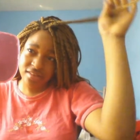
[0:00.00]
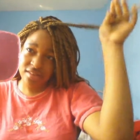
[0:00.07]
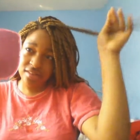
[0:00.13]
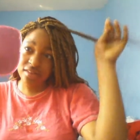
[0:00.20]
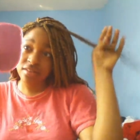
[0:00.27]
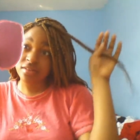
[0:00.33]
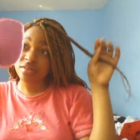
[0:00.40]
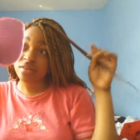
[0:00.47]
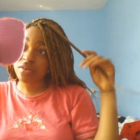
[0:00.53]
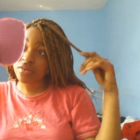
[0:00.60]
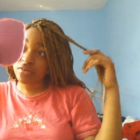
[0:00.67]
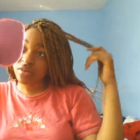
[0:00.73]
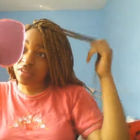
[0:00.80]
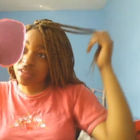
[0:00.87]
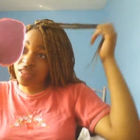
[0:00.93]
and
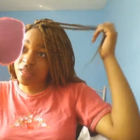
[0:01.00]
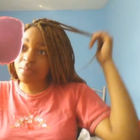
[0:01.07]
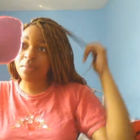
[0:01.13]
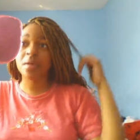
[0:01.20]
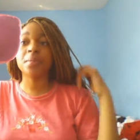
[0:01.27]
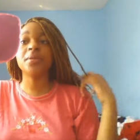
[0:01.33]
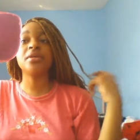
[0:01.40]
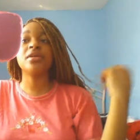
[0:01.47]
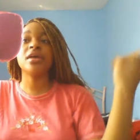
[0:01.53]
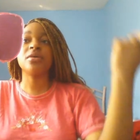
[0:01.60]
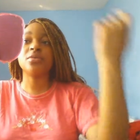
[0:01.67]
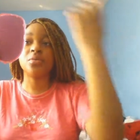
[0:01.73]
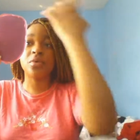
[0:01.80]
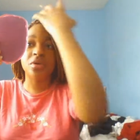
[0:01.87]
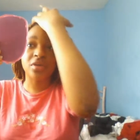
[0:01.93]
you know keep
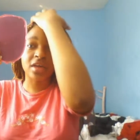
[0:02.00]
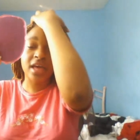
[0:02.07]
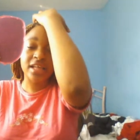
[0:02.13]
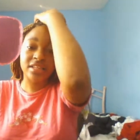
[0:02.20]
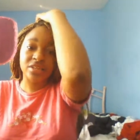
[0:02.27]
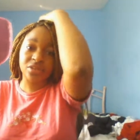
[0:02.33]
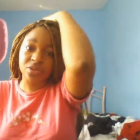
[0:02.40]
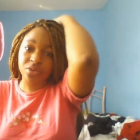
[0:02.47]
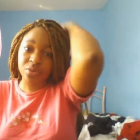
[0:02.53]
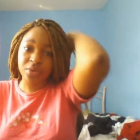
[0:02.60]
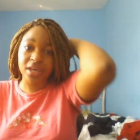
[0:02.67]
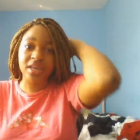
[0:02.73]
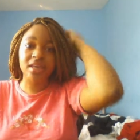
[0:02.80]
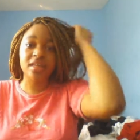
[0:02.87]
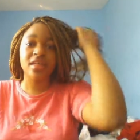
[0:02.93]
me up to date with what you
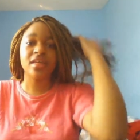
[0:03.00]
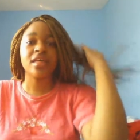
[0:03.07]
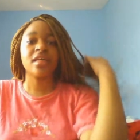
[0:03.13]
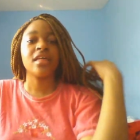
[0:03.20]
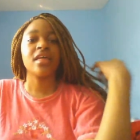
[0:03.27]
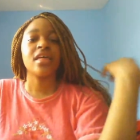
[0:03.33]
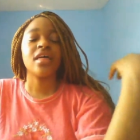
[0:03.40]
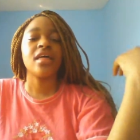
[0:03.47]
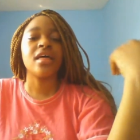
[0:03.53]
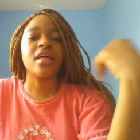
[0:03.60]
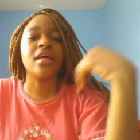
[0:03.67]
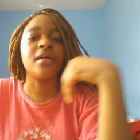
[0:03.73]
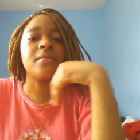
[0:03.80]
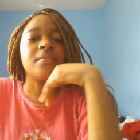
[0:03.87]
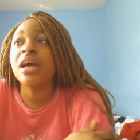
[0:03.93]
guys are doing.
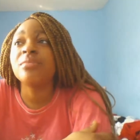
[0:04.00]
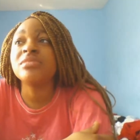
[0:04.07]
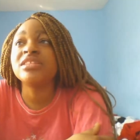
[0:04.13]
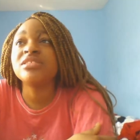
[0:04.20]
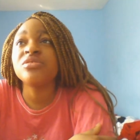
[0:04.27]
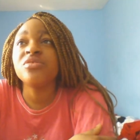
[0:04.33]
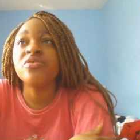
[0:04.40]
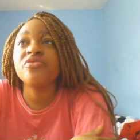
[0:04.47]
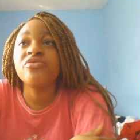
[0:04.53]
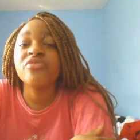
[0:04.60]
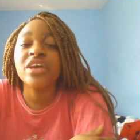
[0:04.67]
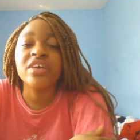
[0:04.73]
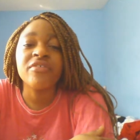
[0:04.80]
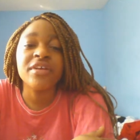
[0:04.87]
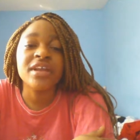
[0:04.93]

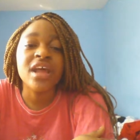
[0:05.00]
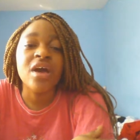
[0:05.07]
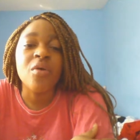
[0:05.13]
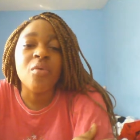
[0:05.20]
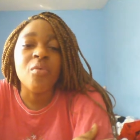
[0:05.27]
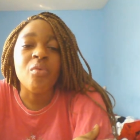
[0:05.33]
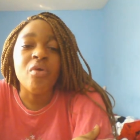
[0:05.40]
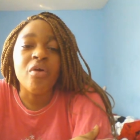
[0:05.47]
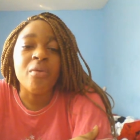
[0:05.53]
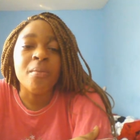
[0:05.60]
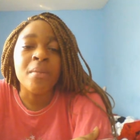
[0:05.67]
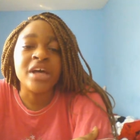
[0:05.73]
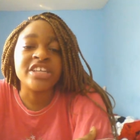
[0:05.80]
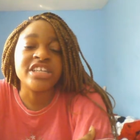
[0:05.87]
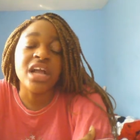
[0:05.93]
I'm still figuring
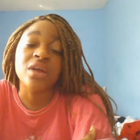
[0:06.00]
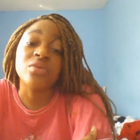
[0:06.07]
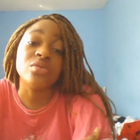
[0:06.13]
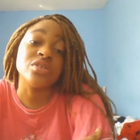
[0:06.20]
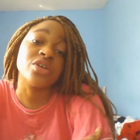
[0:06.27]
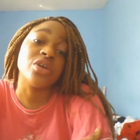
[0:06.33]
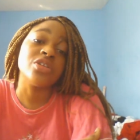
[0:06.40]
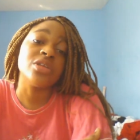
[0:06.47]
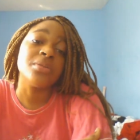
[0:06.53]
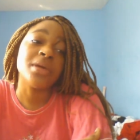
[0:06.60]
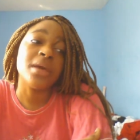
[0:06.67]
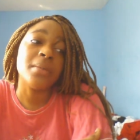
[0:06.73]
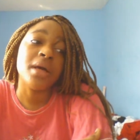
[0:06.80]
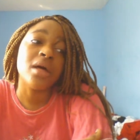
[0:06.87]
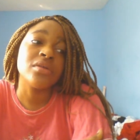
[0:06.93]
out what my
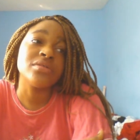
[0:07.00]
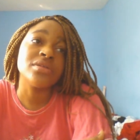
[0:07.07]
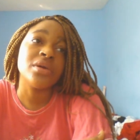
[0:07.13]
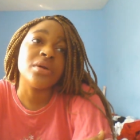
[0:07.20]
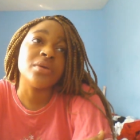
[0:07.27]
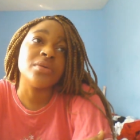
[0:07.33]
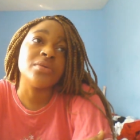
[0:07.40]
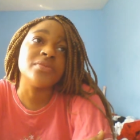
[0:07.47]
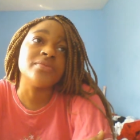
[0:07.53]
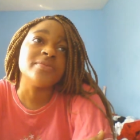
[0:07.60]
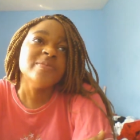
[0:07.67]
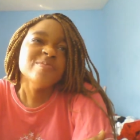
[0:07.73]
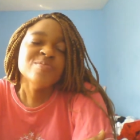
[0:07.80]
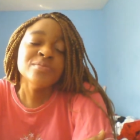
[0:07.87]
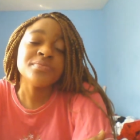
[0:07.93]
channel is going to be about,
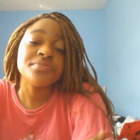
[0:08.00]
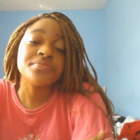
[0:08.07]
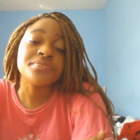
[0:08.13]
so